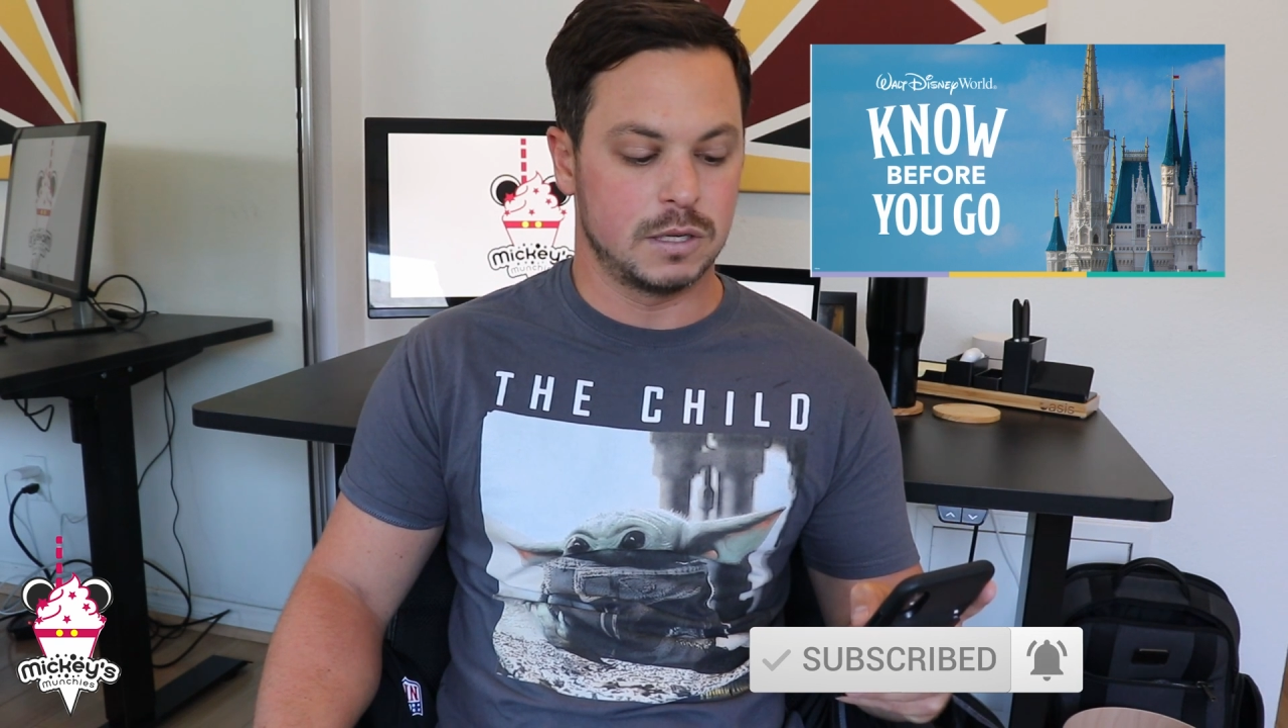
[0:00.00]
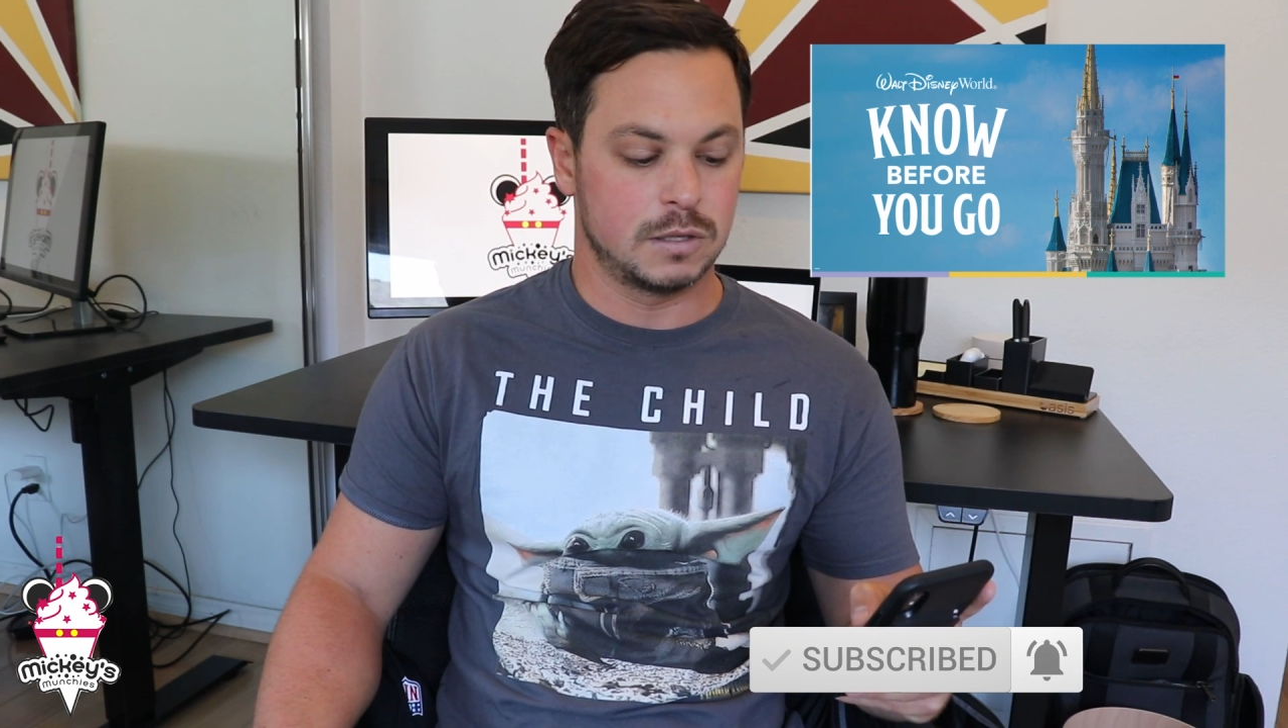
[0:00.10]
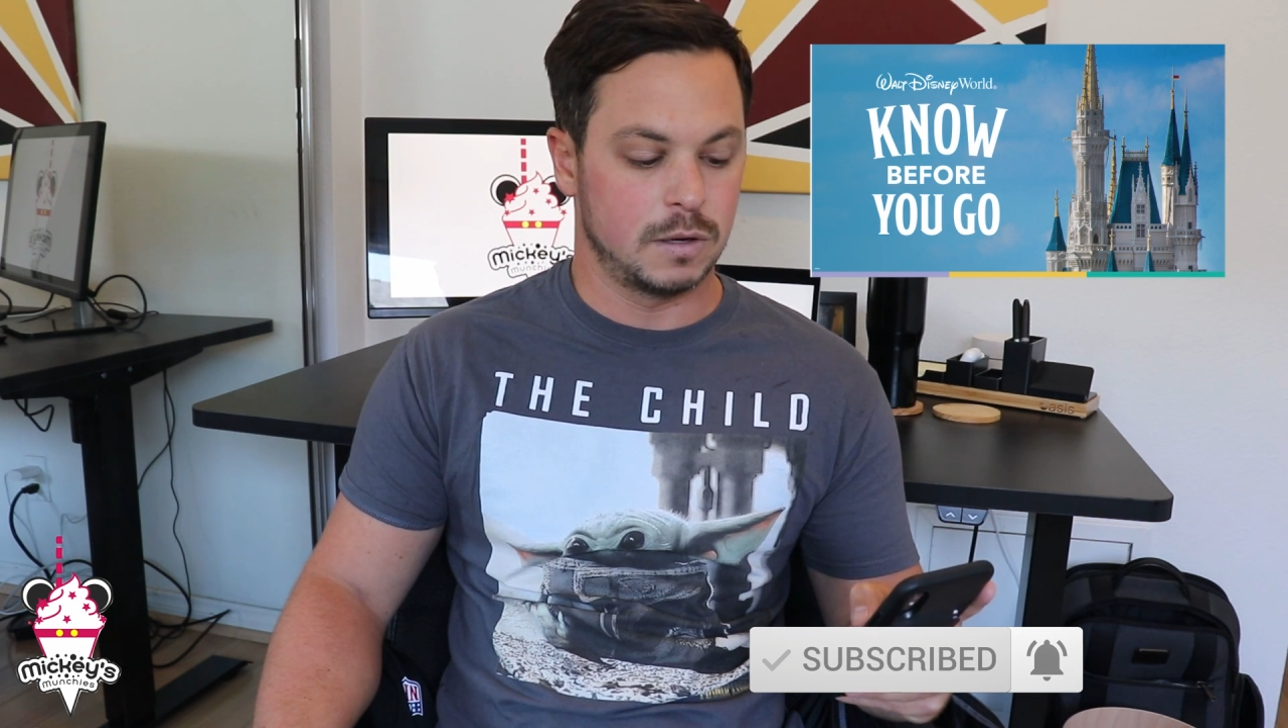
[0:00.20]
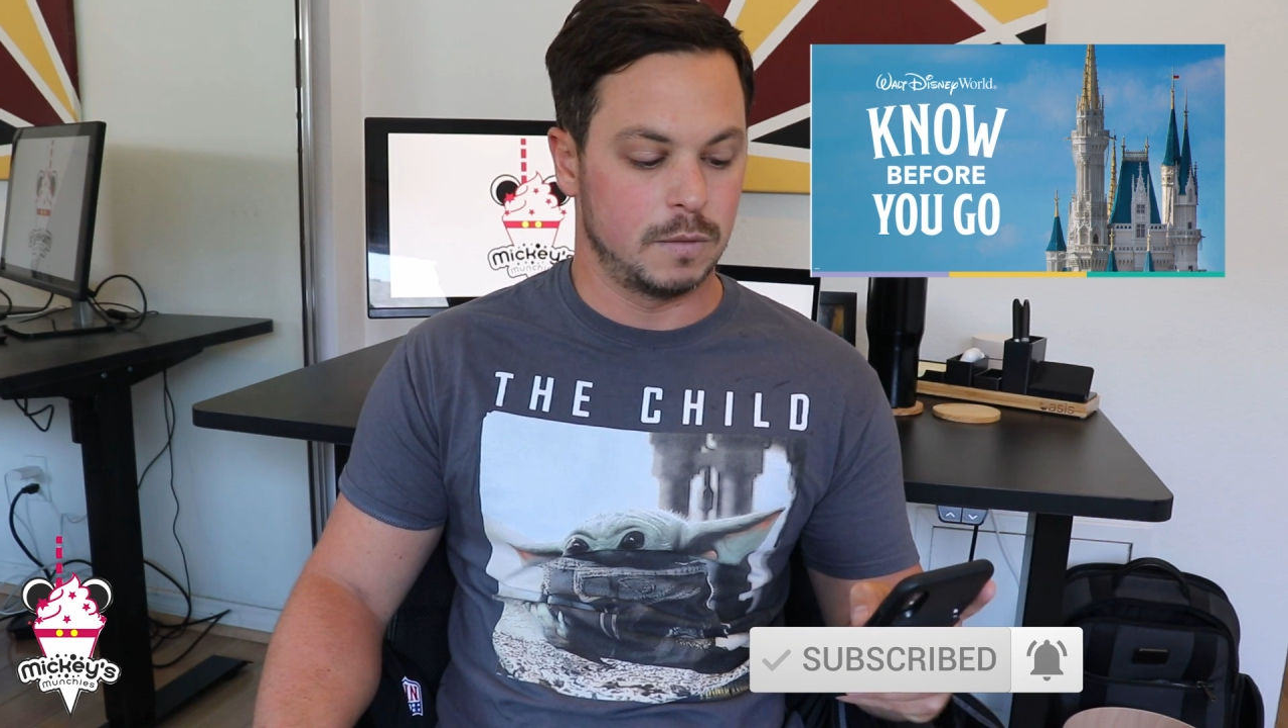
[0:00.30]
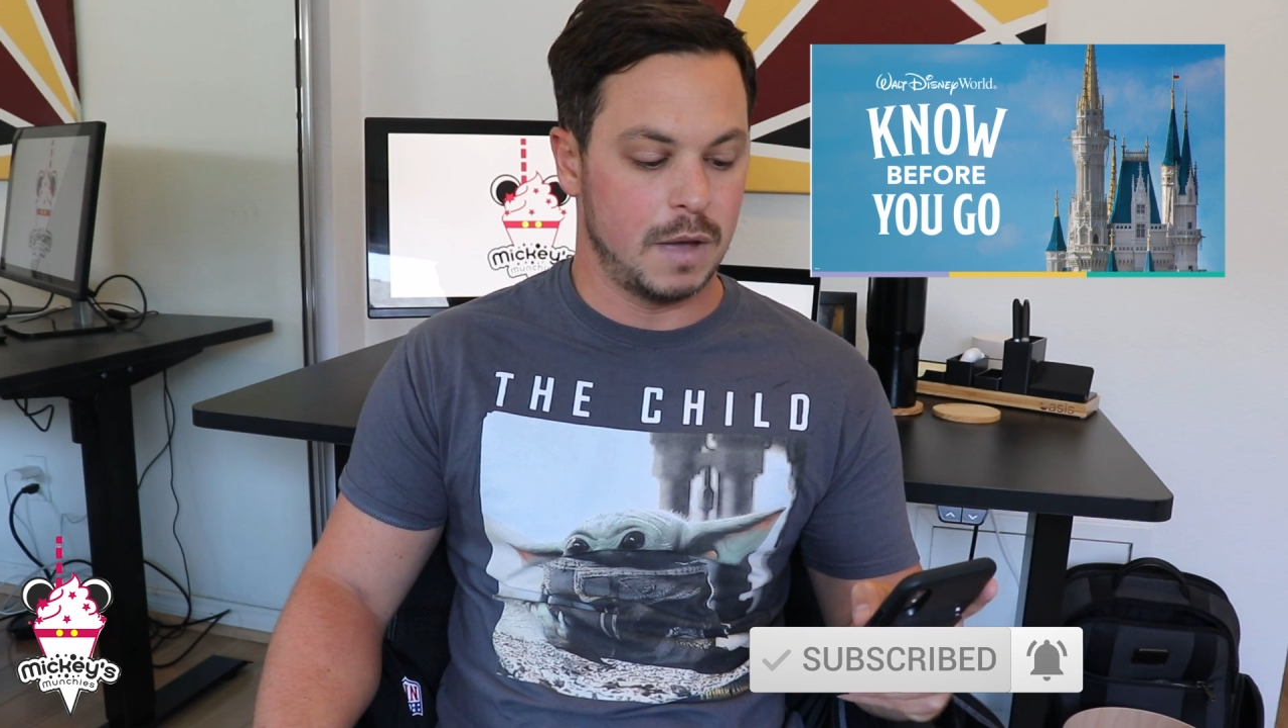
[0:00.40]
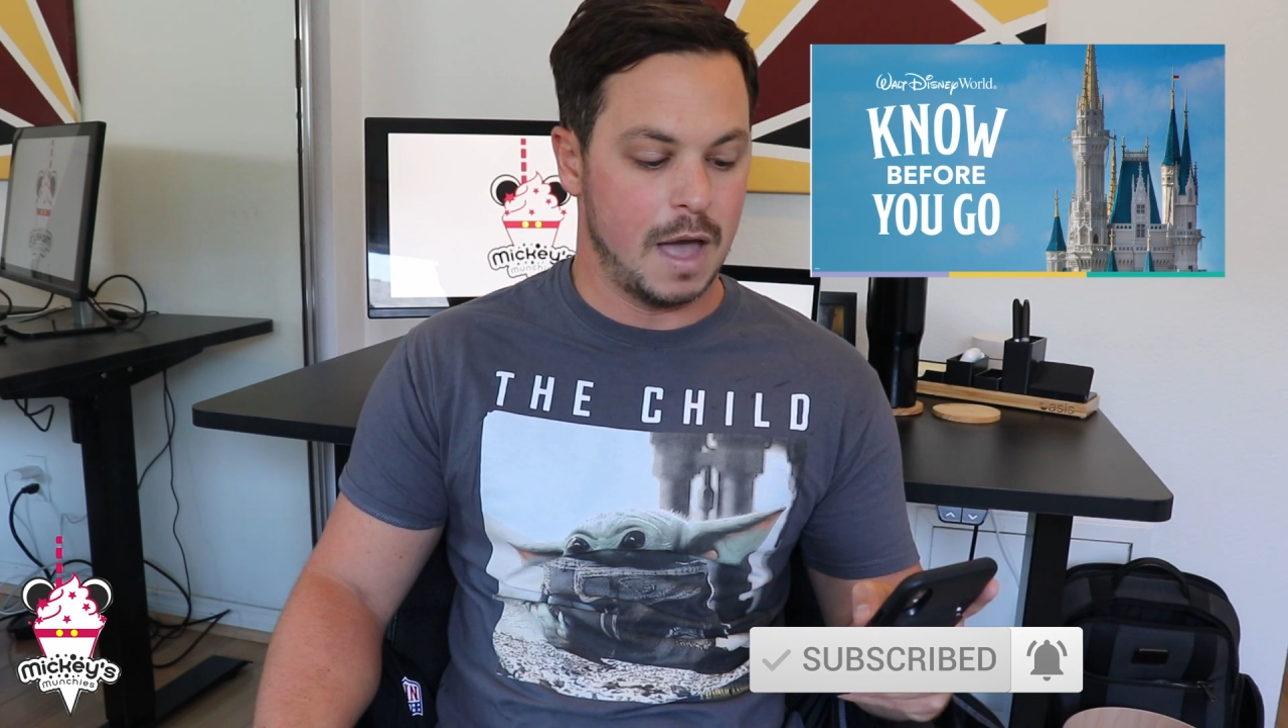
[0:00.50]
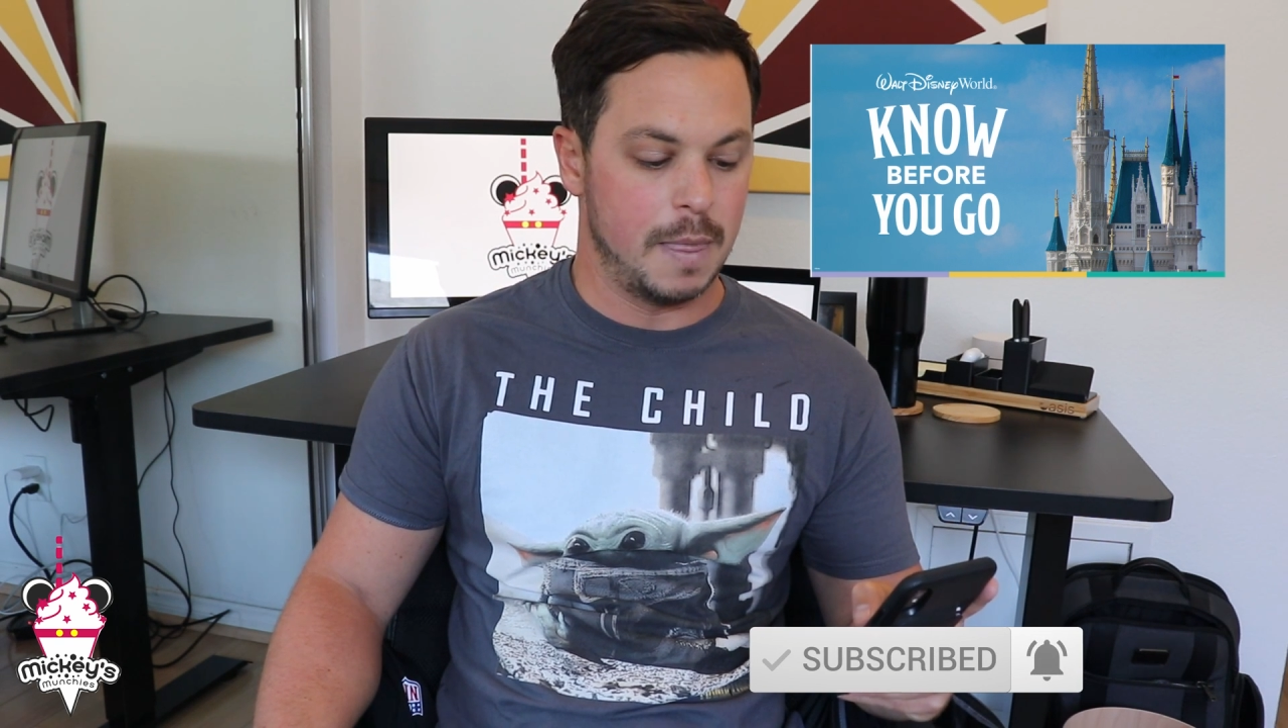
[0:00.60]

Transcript: system,